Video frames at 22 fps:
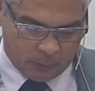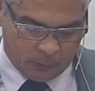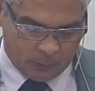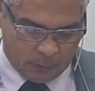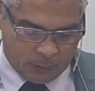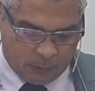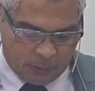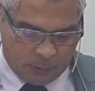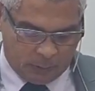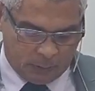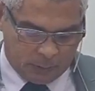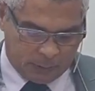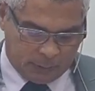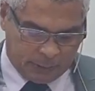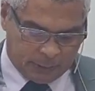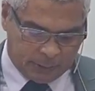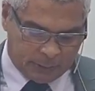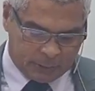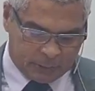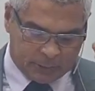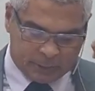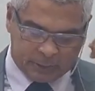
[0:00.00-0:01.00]
clear here.
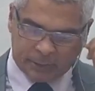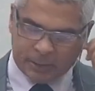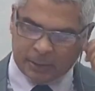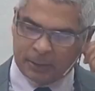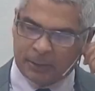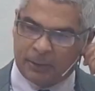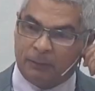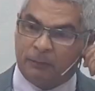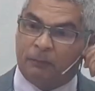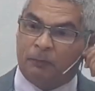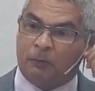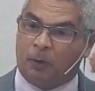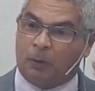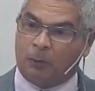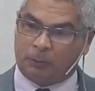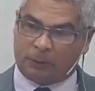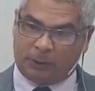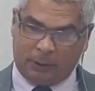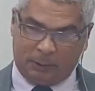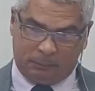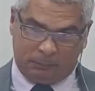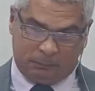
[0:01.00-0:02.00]
He
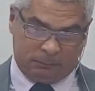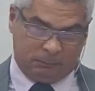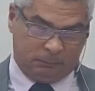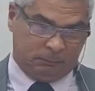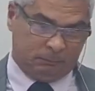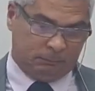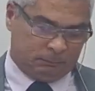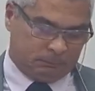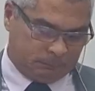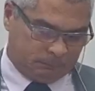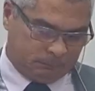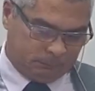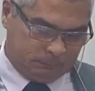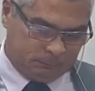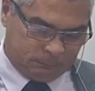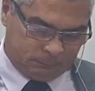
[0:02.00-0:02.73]
says the following.